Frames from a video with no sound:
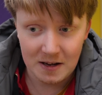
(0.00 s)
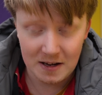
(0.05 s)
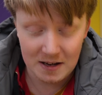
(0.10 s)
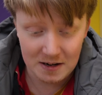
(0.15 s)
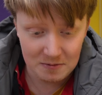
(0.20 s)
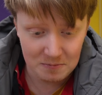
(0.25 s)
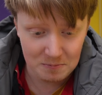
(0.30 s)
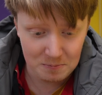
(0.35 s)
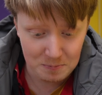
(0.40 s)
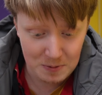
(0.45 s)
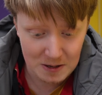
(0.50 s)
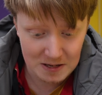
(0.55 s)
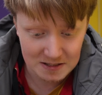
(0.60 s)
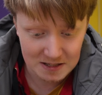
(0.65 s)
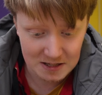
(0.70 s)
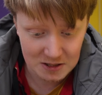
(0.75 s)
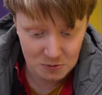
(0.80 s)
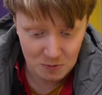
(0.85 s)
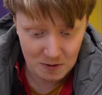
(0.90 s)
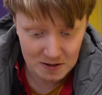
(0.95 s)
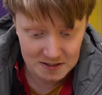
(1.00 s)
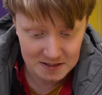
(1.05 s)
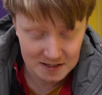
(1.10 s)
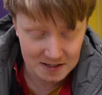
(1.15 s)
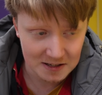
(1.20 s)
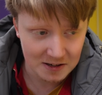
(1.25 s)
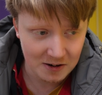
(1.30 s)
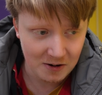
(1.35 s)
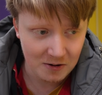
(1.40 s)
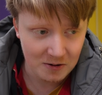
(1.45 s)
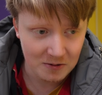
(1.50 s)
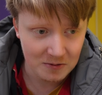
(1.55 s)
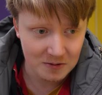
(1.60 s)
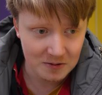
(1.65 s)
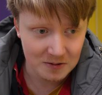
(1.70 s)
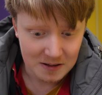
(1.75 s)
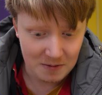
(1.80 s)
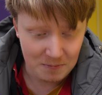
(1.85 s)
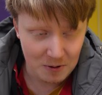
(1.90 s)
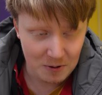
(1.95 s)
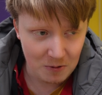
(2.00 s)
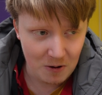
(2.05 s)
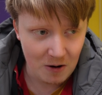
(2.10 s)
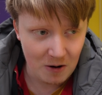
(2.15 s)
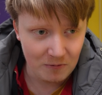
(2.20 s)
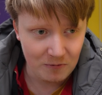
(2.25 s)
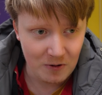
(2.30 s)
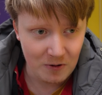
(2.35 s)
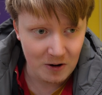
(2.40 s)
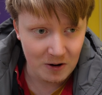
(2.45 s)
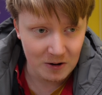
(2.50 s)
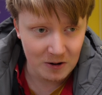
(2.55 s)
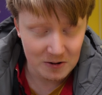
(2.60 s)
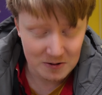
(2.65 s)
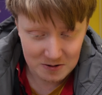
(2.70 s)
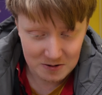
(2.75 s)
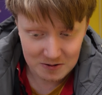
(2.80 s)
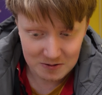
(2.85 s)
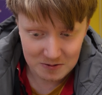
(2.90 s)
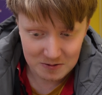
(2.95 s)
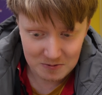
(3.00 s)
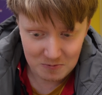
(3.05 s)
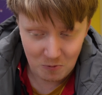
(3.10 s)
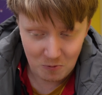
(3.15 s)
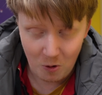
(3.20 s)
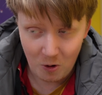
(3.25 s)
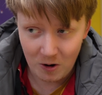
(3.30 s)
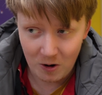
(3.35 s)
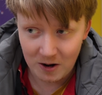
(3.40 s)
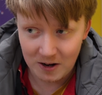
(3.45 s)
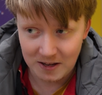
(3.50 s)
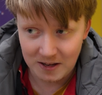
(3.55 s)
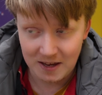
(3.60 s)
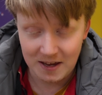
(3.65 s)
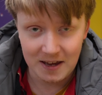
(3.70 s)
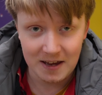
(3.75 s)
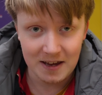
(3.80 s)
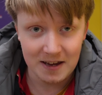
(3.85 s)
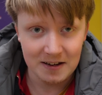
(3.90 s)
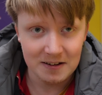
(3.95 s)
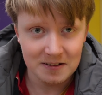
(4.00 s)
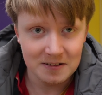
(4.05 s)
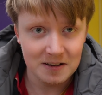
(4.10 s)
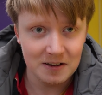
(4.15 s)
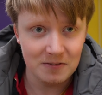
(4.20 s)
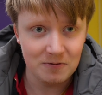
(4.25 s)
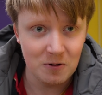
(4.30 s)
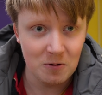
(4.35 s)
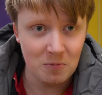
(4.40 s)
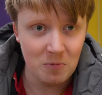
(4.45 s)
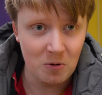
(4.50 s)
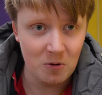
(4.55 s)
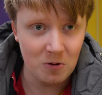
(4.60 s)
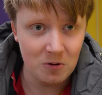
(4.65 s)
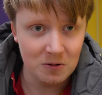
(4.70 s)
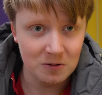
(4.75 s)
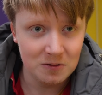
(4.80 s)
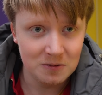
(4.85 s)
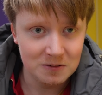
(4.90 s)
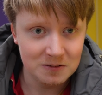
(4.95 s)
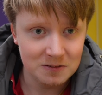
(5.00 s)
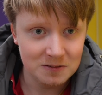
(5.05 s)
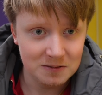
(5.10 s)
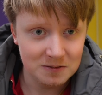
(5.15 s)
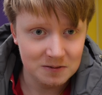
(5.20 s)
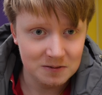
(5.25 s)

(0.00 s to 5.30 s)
In BT20, you know, they've been around for, what, a year, if not more?